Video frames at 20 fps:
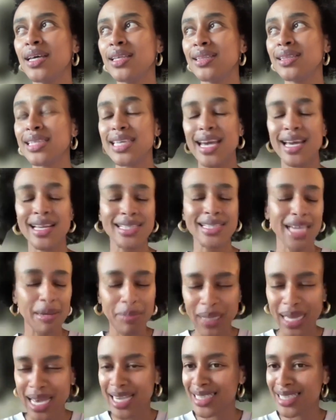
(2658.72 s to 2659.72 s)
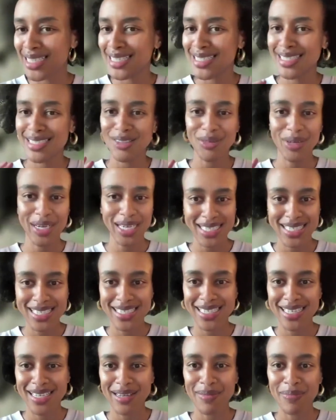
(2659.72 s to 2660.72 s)
the anti-Blackness and
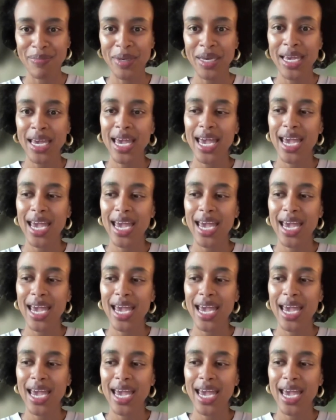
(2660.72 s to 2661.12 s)
racism.